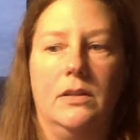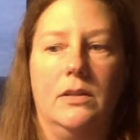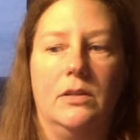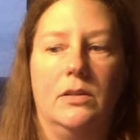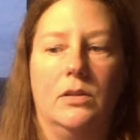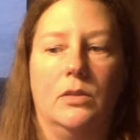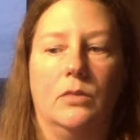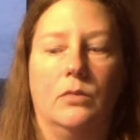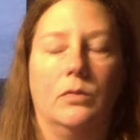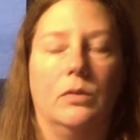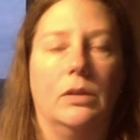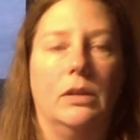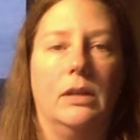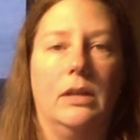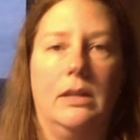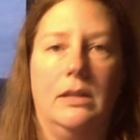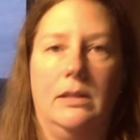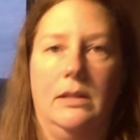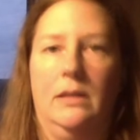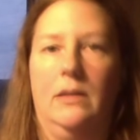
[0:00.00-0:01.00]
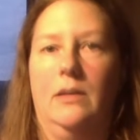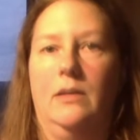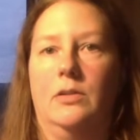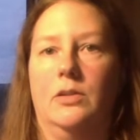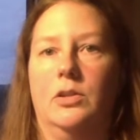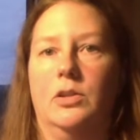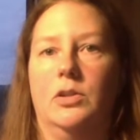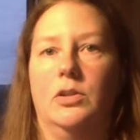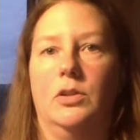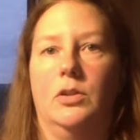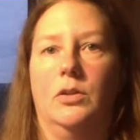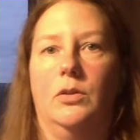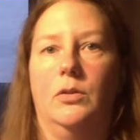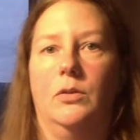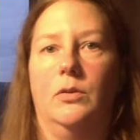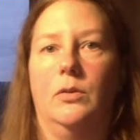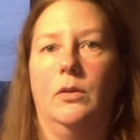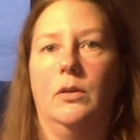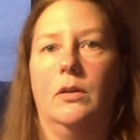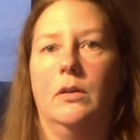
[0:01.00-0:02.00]
is a really easy thing to
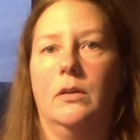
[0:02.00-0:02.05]
do